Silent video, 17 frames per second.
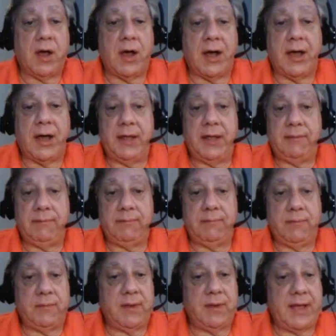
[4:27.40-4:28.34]
I
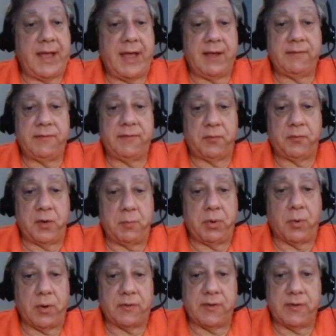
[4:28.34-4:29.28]
have
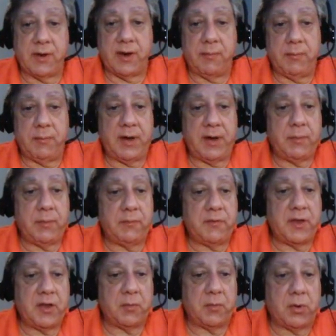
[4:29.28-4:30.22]
reports and I made them
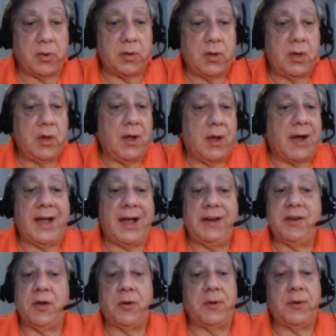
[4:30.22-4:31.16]
available.
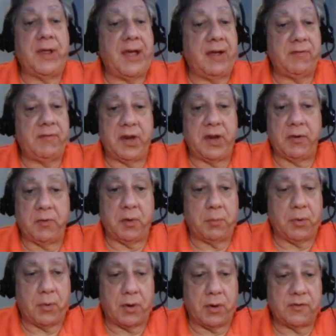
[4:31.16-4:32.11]
I don't have any
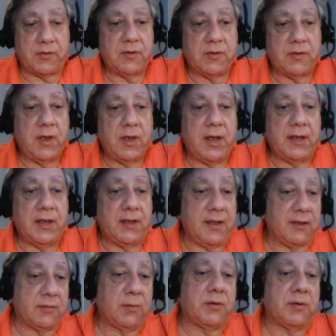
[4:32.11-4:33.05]
reports. And
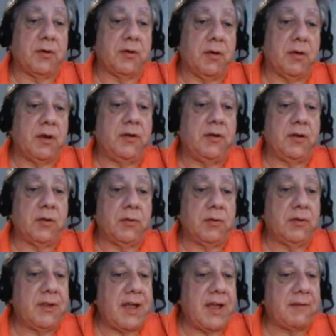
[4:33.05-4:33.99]
guess what they're going to do?
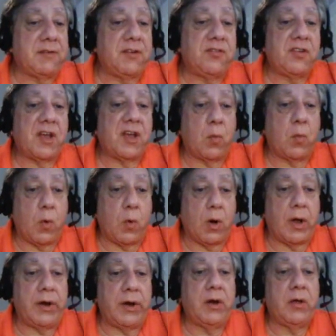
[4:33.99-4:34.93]
They have to check
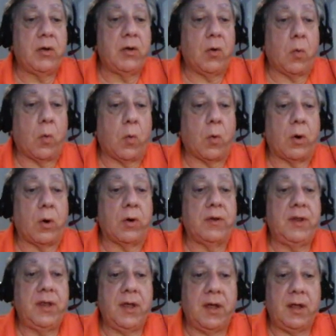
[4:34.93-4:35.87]
one
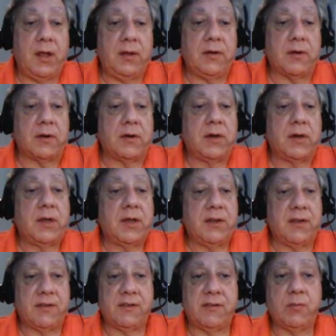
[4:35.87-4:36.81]
or the other.
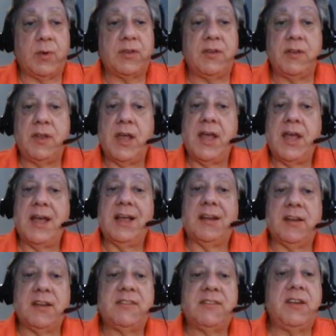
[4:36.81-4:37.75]
This is what the
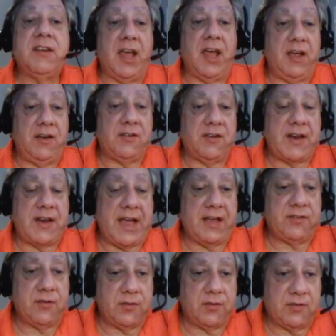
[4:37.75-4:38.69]
listing agent
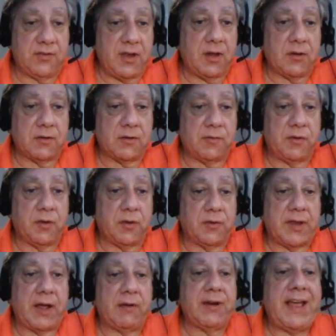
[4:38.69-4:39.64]
has their sellers
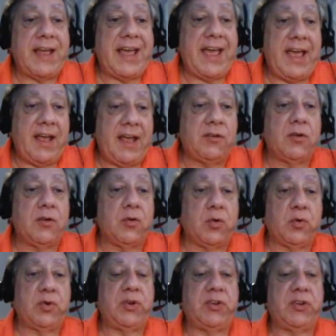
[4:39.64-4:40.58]
filled out, and they're
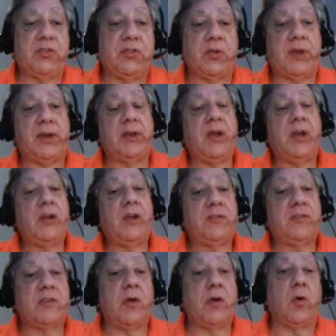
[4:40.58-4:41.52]
going to initial it.
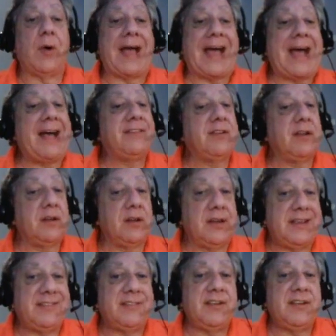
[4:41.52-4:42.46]
So as a
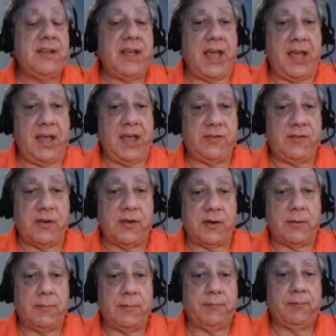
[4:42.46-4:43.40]
listing
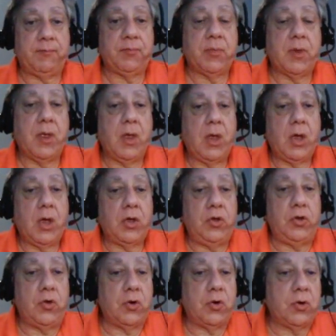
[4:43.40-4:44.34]
agent,
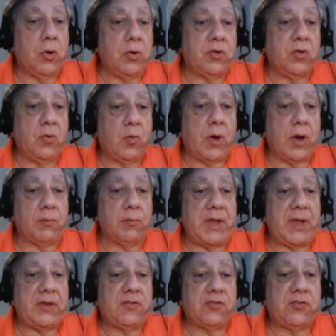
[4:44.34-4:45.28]
you're going to want to
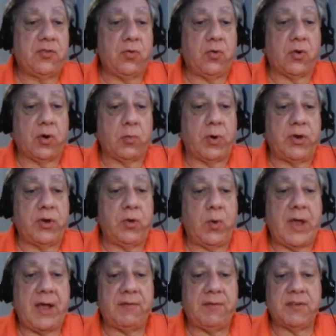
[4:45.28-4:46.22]
make sure when
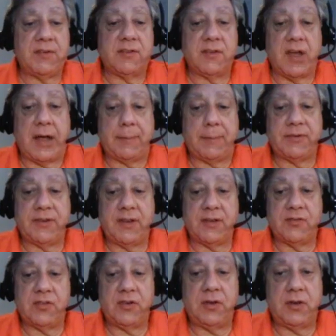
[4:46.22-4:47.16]
you have this top
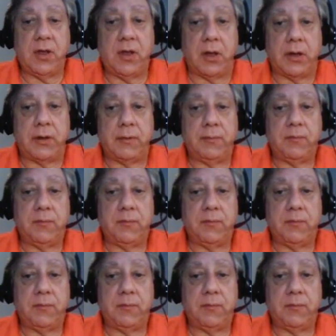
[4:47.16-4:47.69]
section done